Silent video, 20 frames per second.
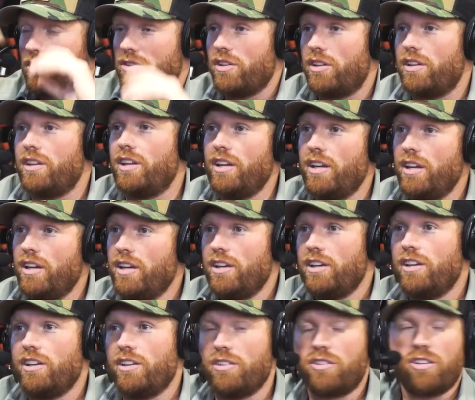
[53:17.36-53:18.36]
of a sudden
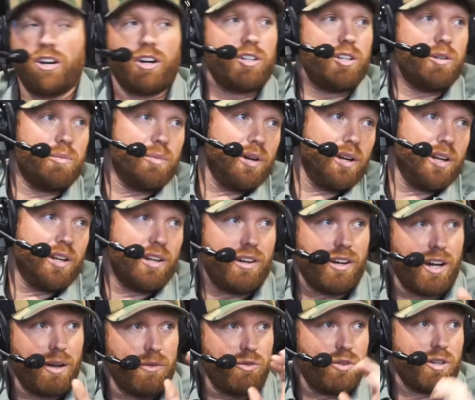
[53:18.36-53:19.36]
you talk to your buddy,
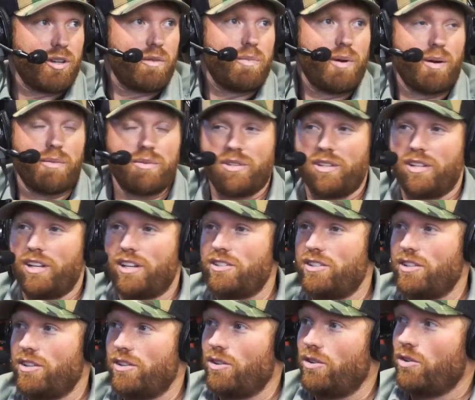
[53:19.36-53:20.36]
grab a drink of Pepsi.
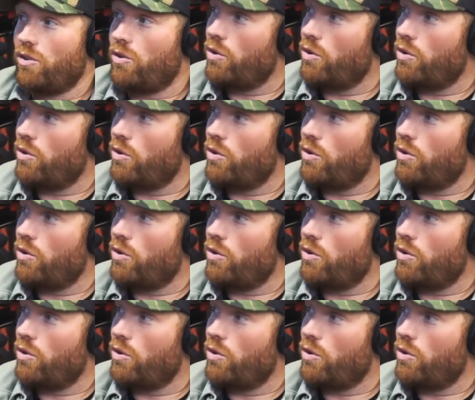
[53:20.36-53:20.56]
Next thing you know, the